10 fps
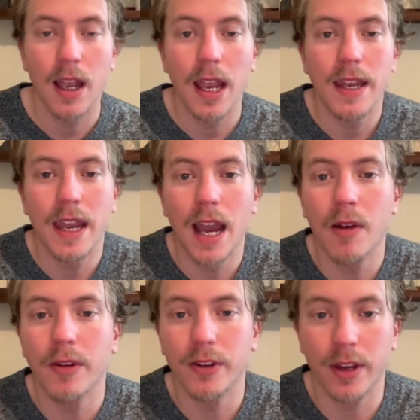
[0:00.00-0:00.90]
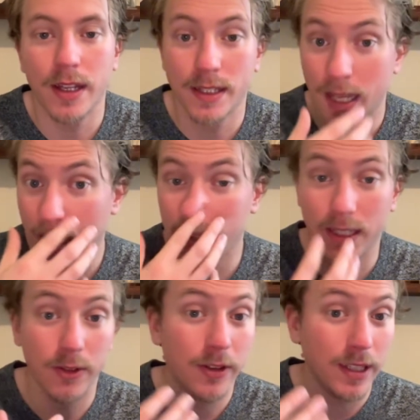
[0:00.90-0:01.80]
And now what they're going to say
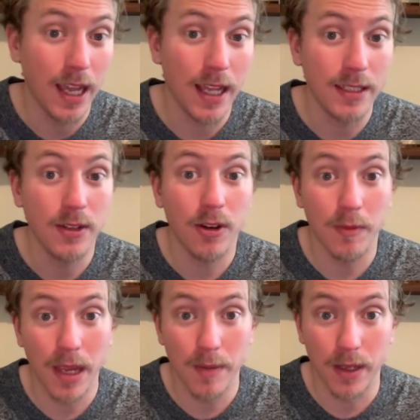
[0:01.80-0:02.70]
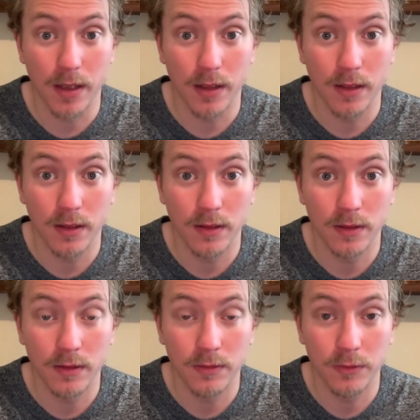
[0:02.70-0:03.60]
is either yes or maybe,
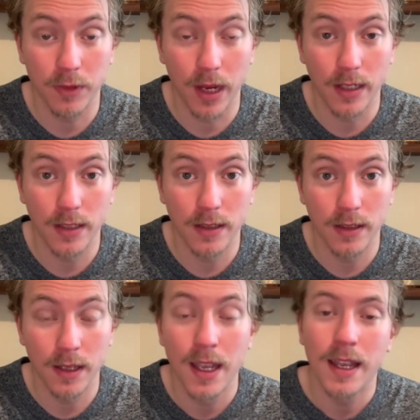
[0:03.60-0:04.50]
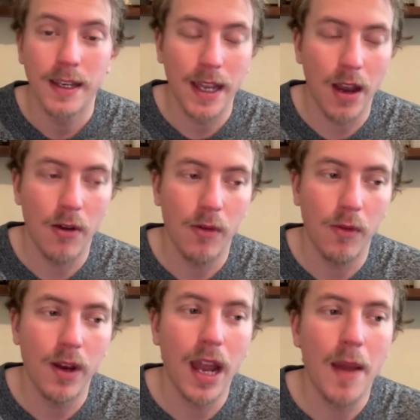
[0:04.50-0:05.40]
right? Now,
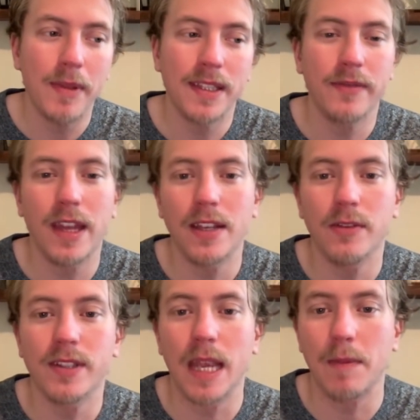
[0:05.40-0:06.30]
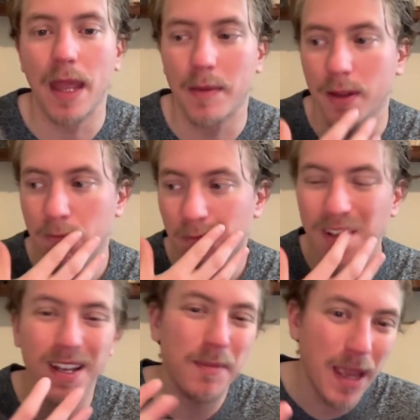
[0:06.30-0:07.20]
what happens if they do say maybe?
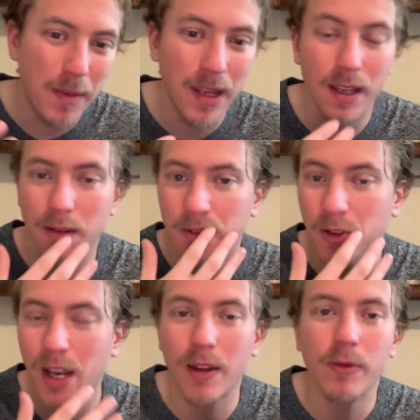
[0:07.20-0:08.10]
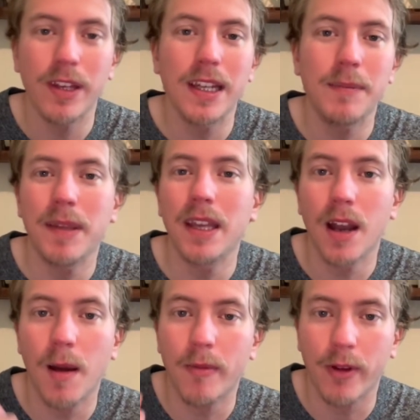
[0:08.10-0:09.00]
Well, maybe they're not really
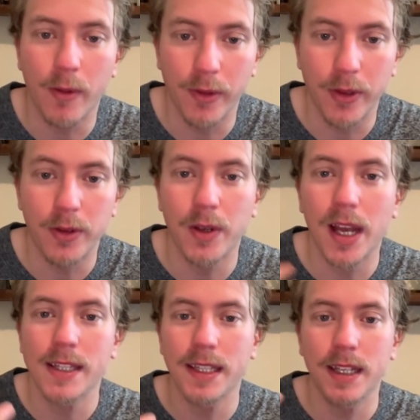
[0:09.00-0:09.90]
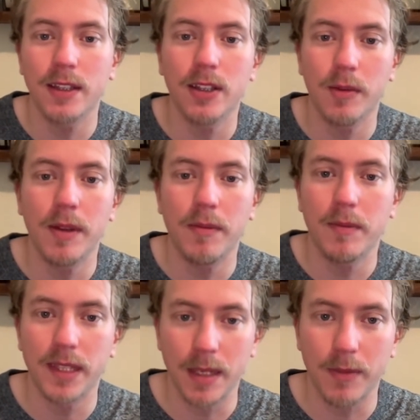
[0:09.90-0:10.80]
being upfront with you. You got to dig a little
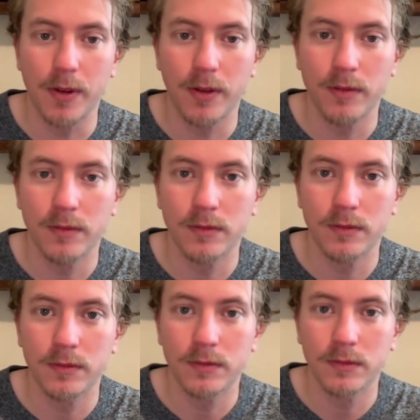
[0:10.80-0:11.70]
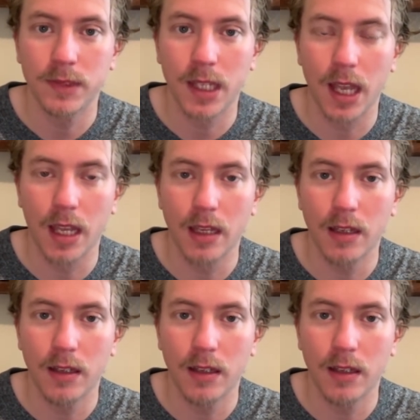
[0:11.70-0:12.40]
bit deeper, okay?